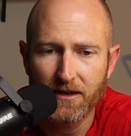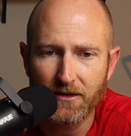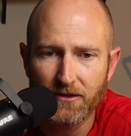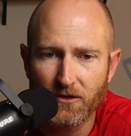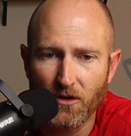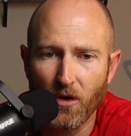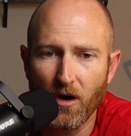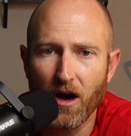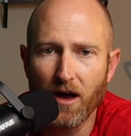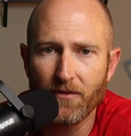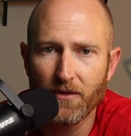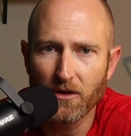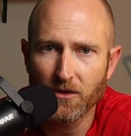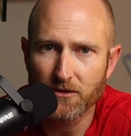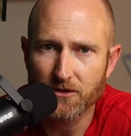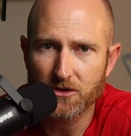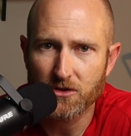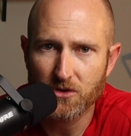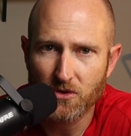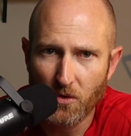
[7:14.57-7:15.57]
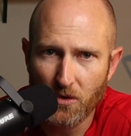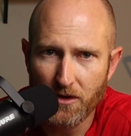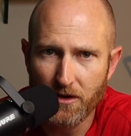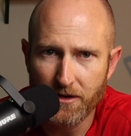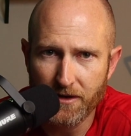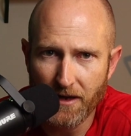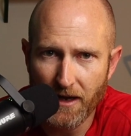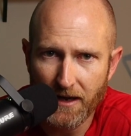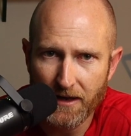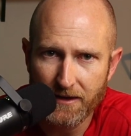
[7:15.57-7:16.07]
So on those
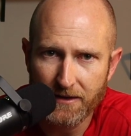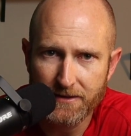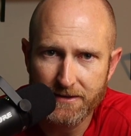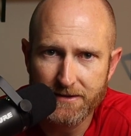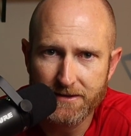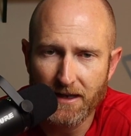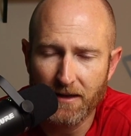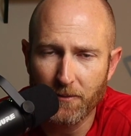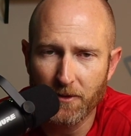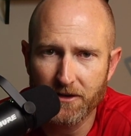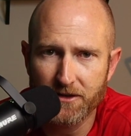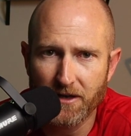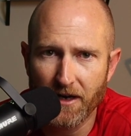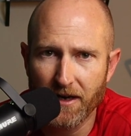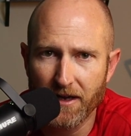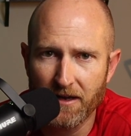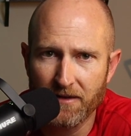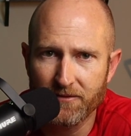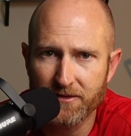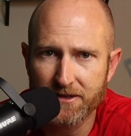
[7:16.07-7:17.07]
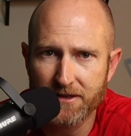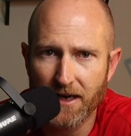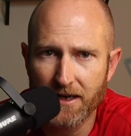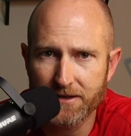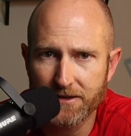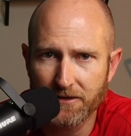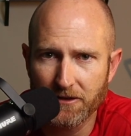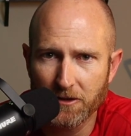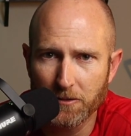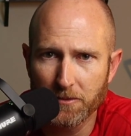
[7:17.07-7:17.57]
shorter days, I'm going to try to
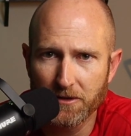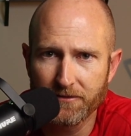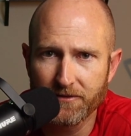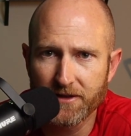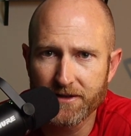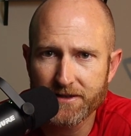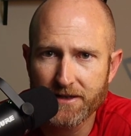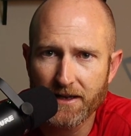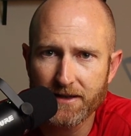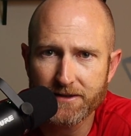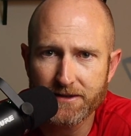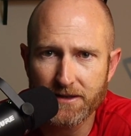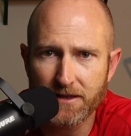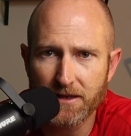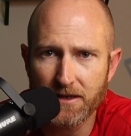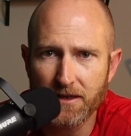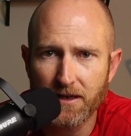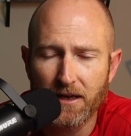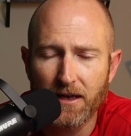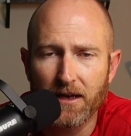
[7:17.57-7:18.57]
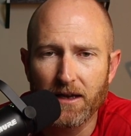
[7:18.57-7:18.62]
emphasize a little bit of intensity